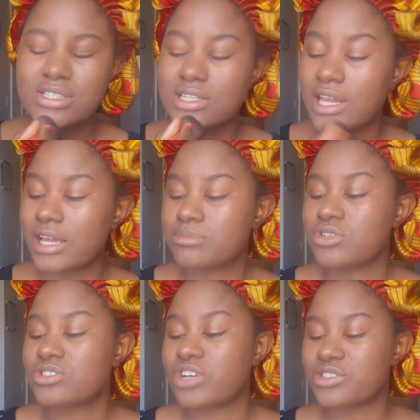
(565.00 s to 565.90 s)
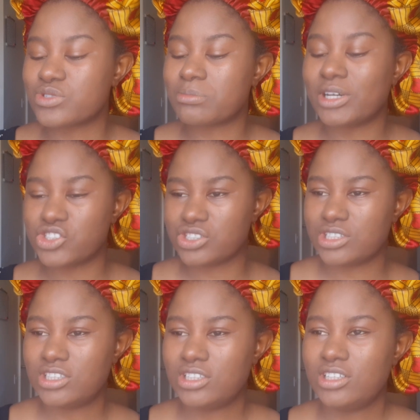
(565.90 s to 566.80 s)
Like, I'm just trying to imagine
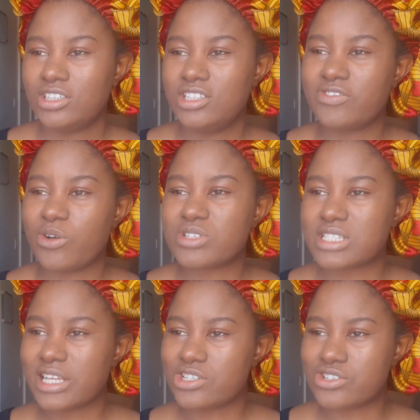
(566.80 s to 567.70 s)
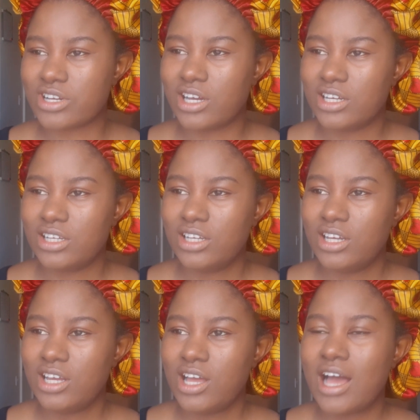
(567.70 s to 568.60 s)
if I was in Nigeria
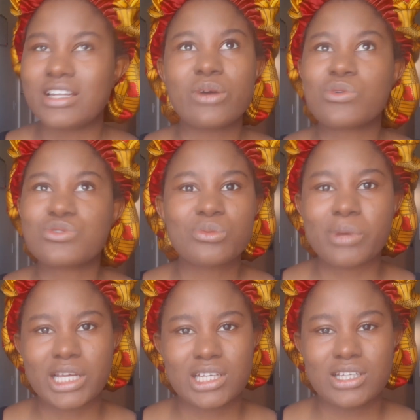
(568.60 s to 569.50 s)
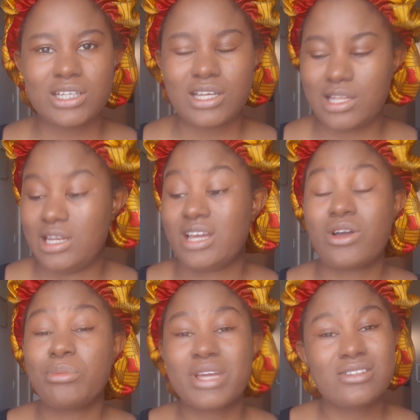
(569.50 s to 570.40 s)
and there was no bike. Like,
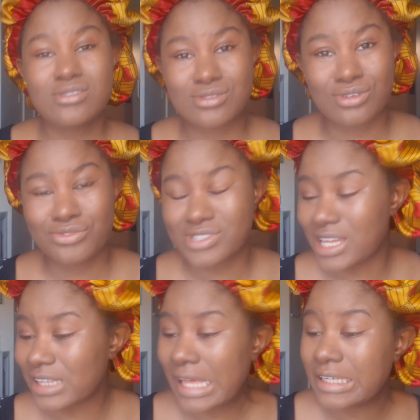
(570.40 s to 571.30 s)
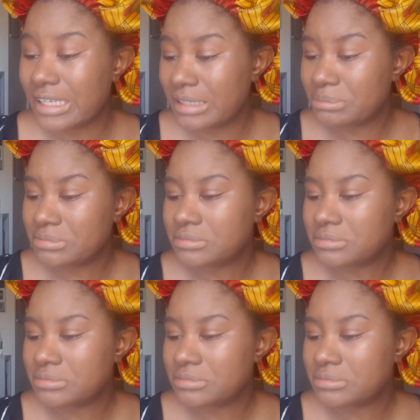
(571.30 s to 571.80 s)
I'll be getting to the office like 9 a.m.